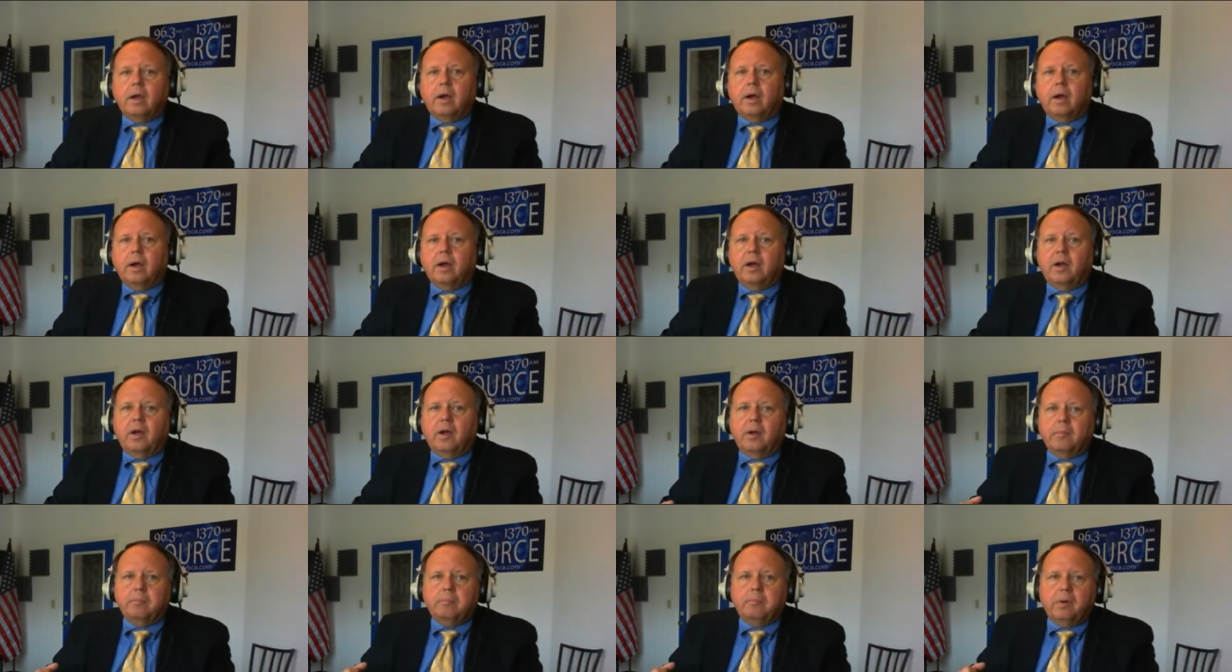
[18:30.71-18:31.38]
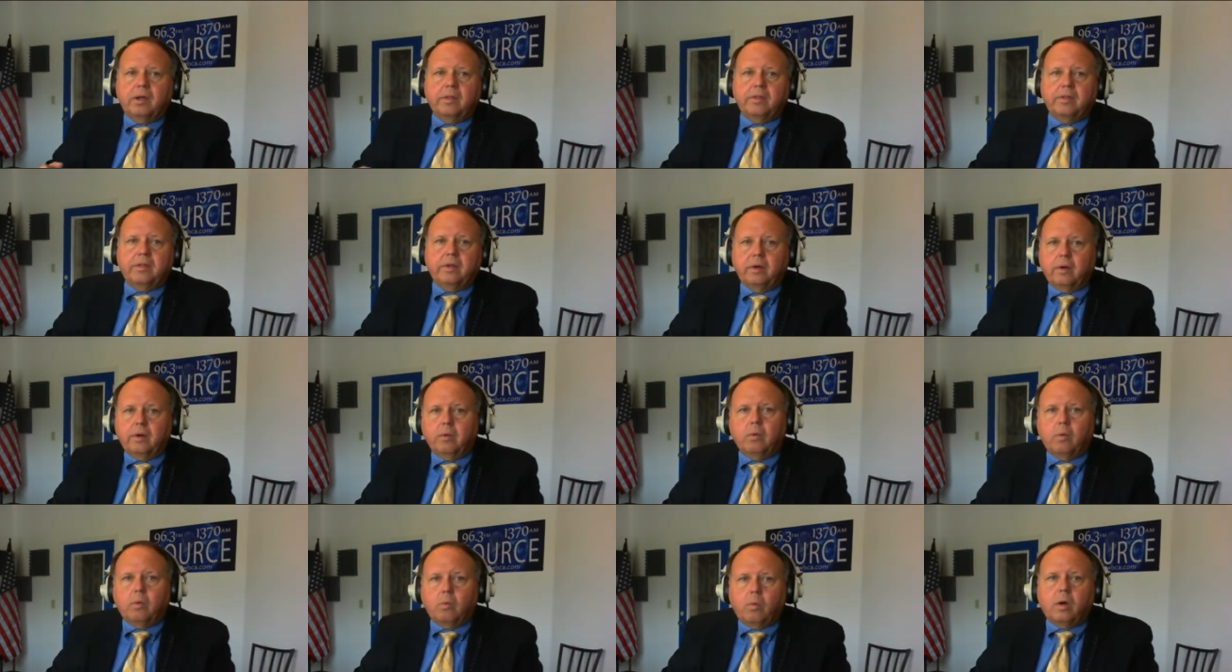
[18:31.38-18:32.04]
uh, but
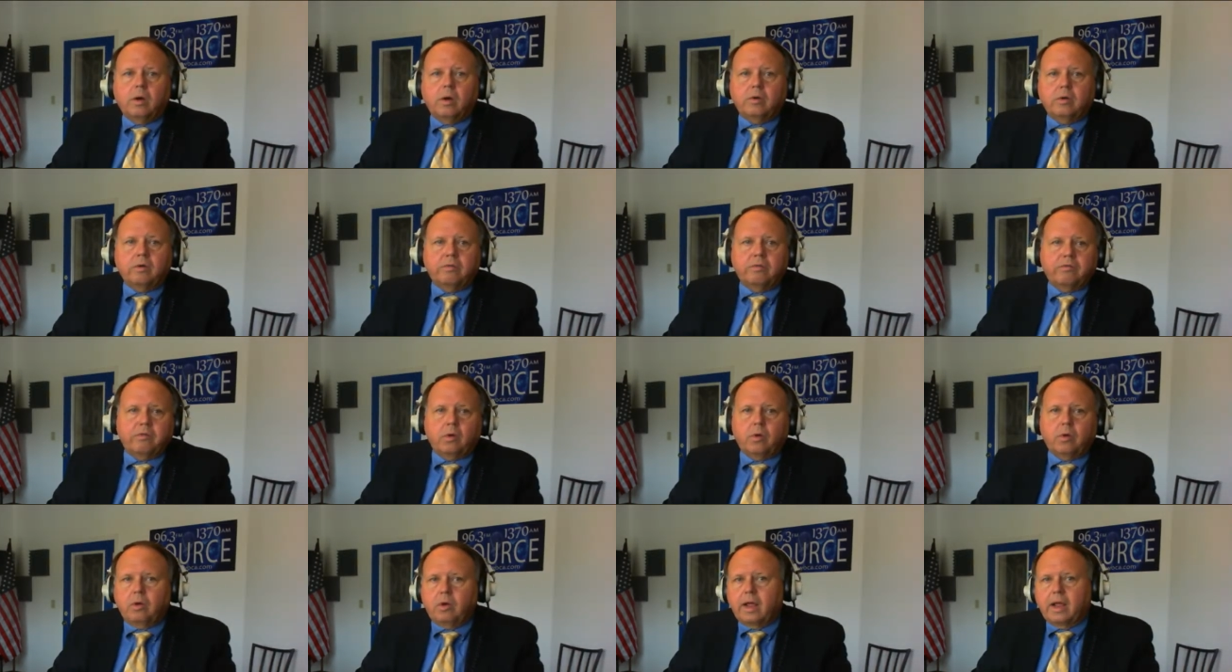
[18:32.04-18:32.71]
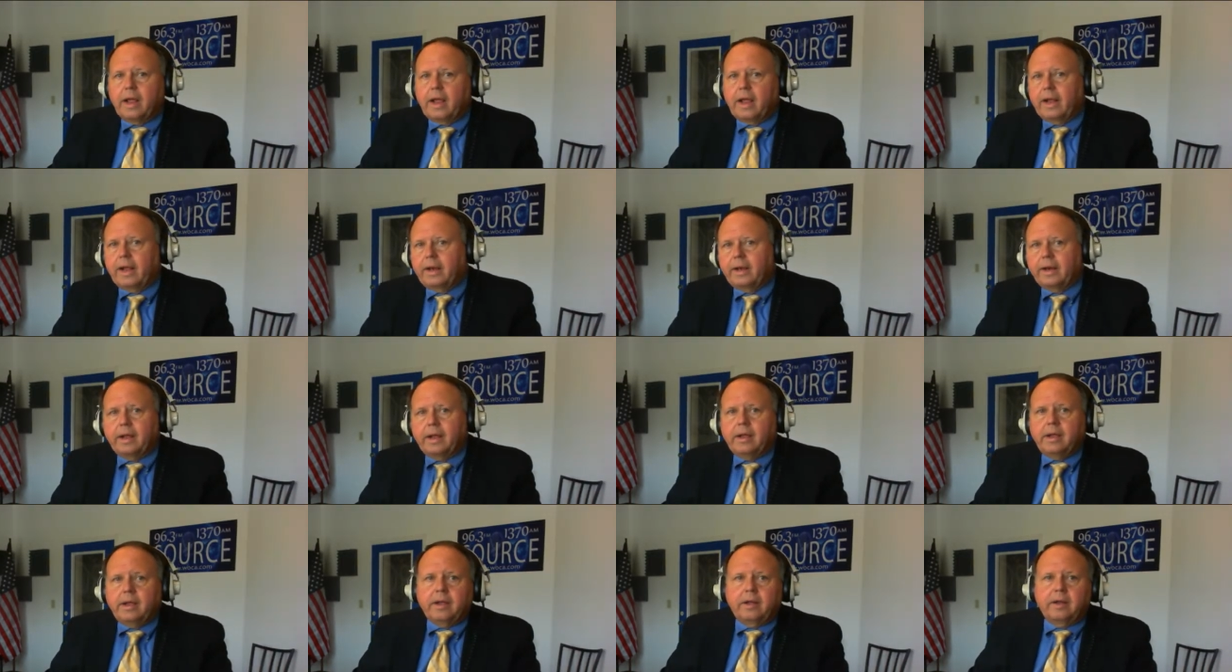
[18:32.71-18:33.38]
they're wonderful
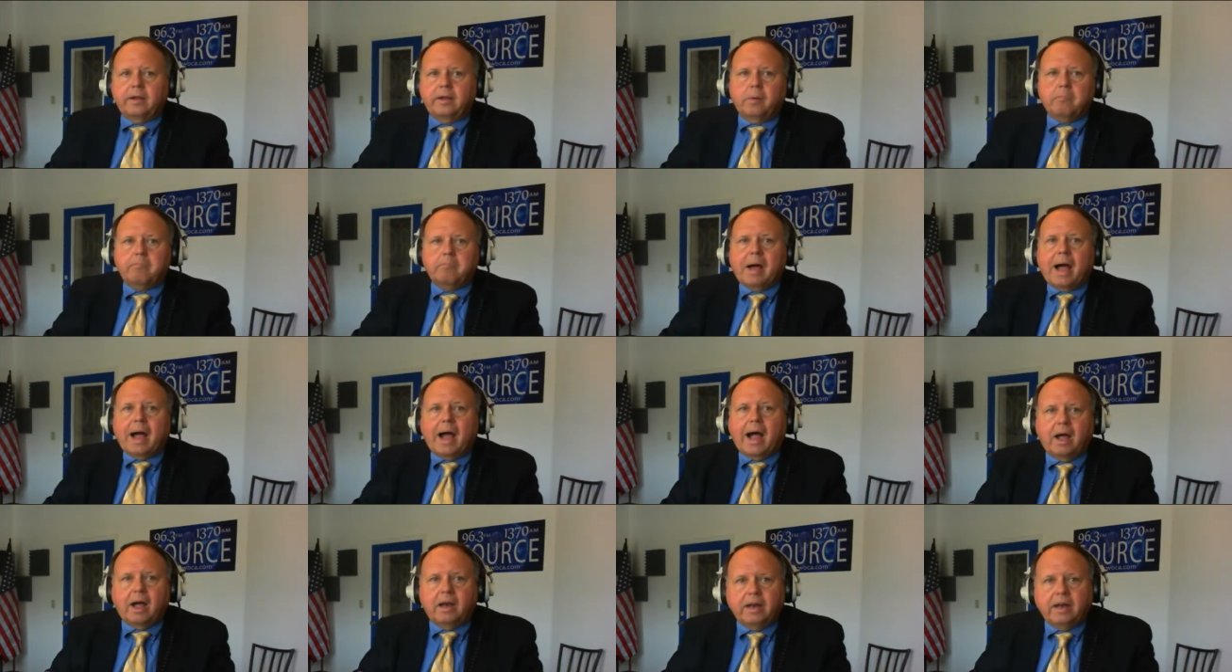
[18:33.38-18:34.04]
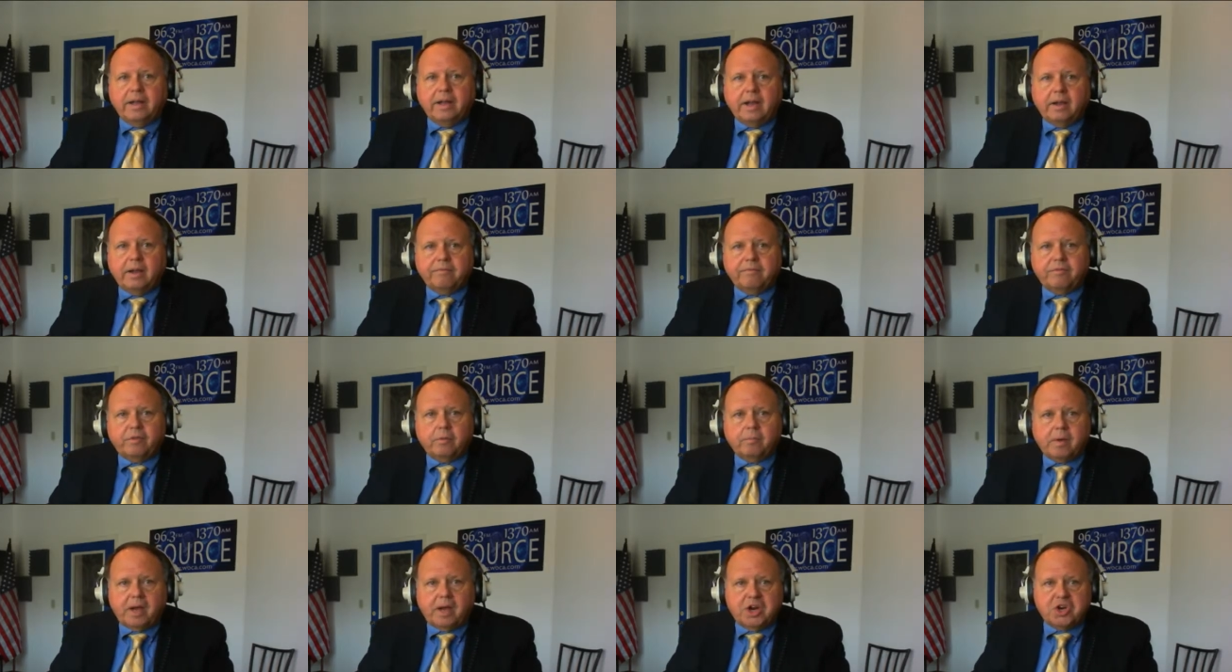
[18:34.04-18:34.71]
at compiling
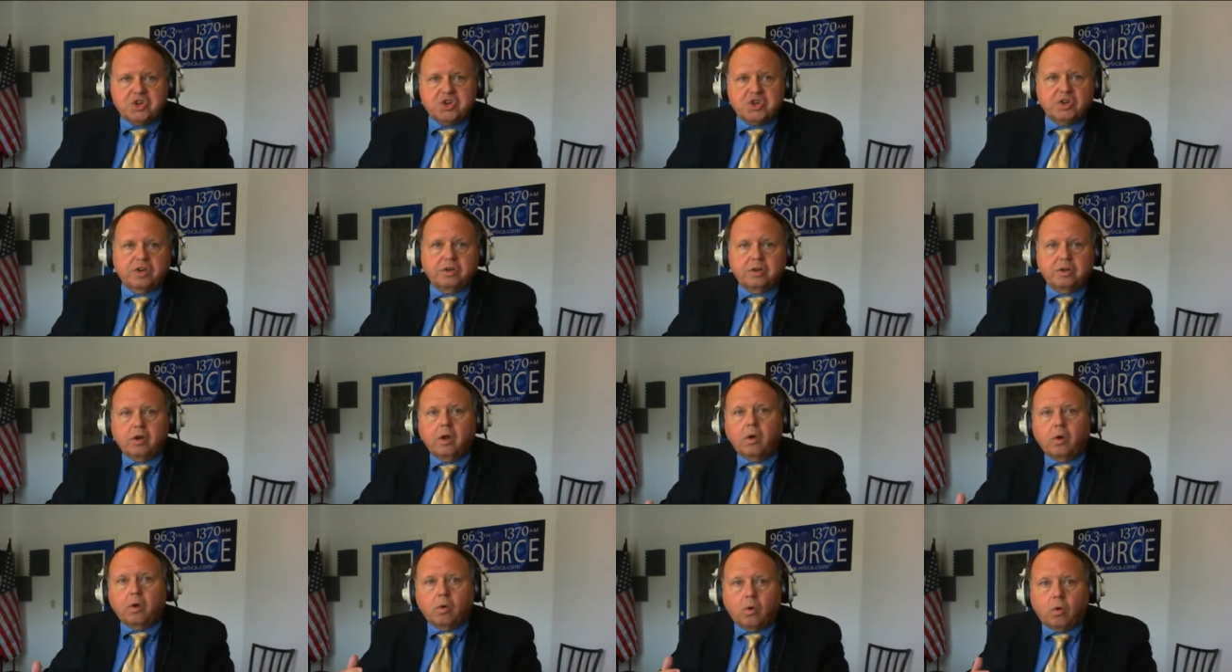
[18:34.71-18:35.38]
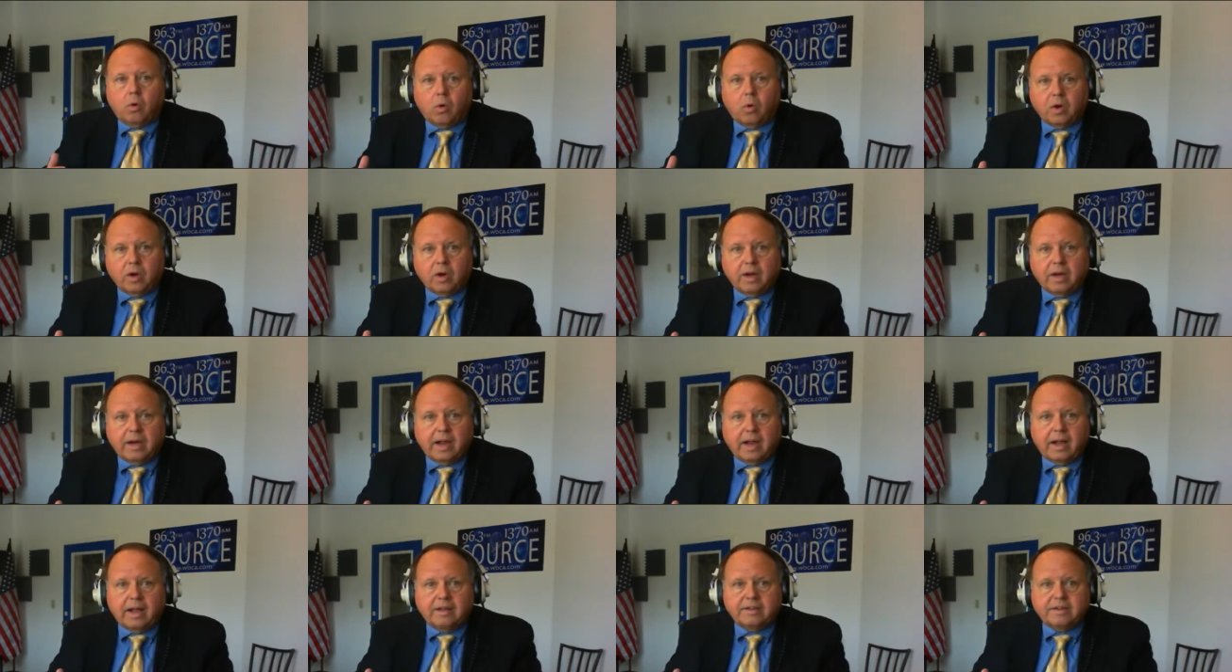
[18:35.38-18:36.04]
information
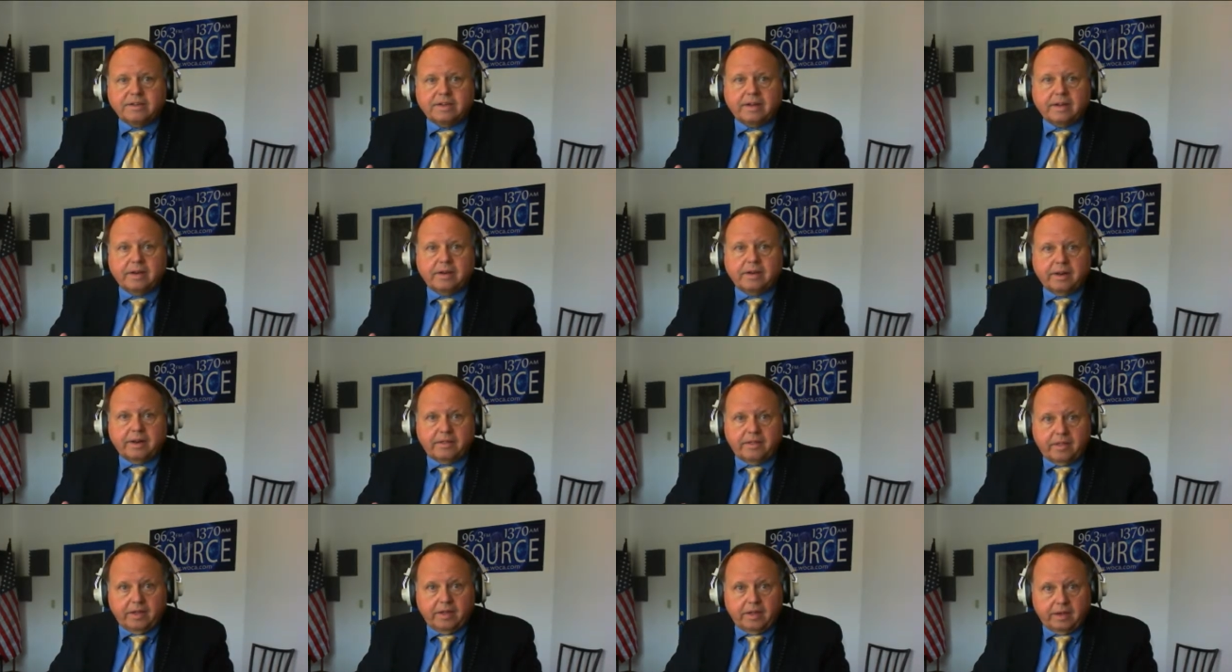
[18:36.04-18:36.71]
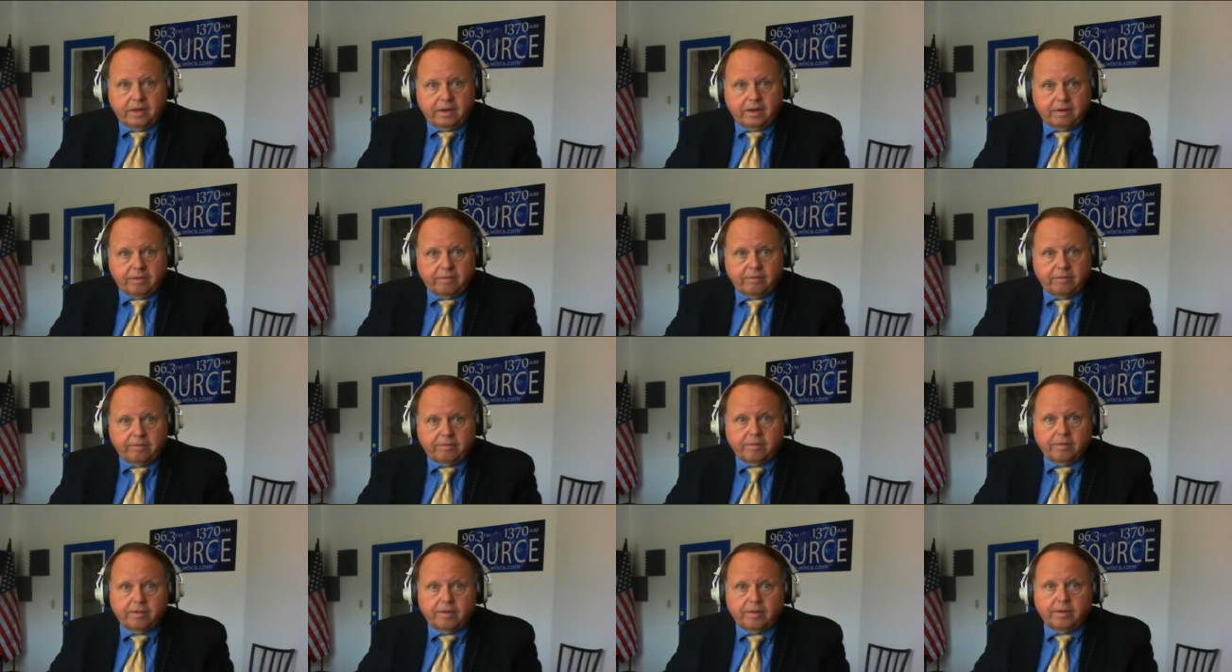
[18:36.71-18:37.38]
organizing
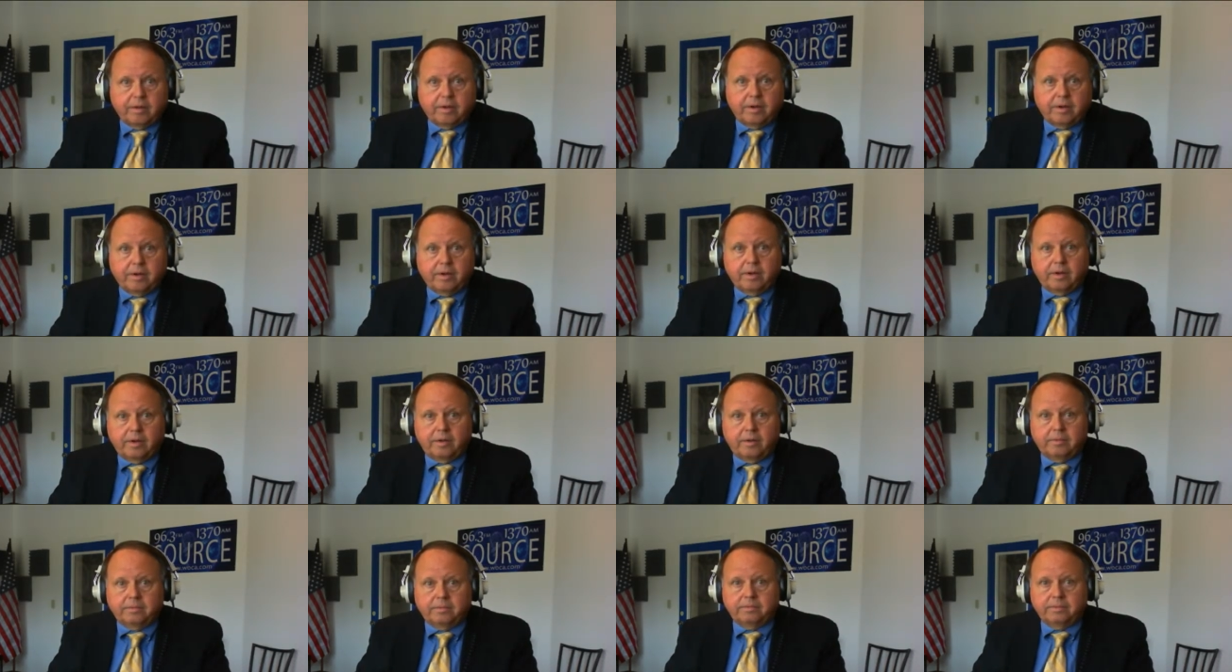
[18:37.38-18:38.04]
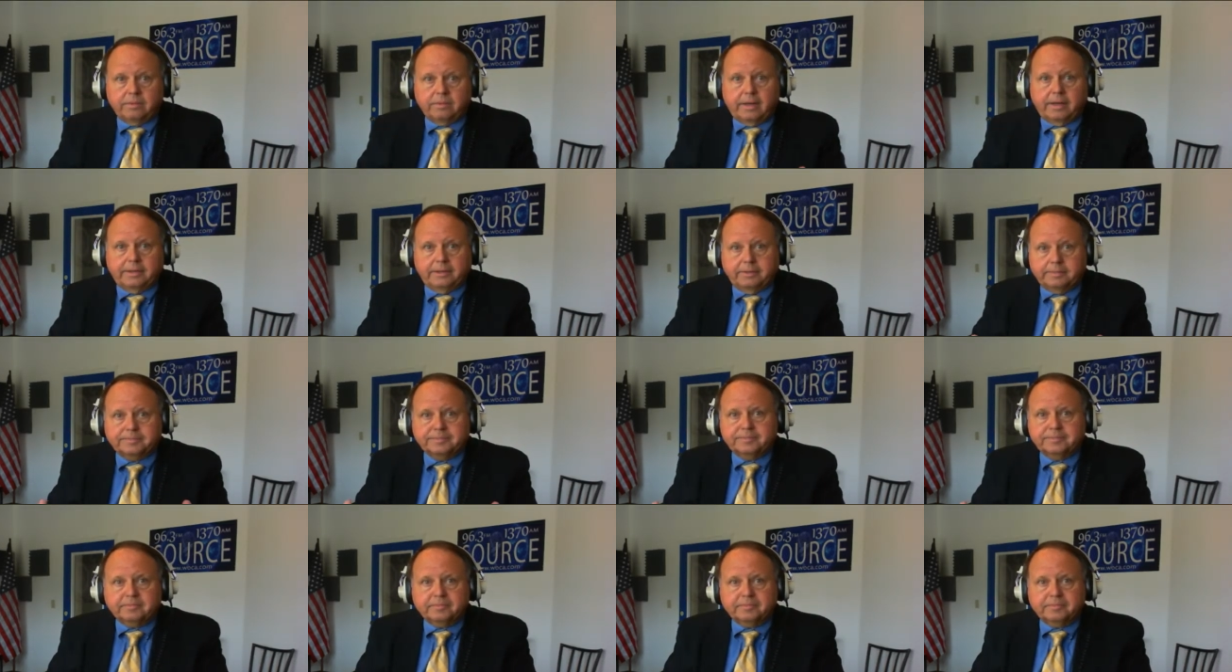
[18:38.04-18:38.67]
things uh, like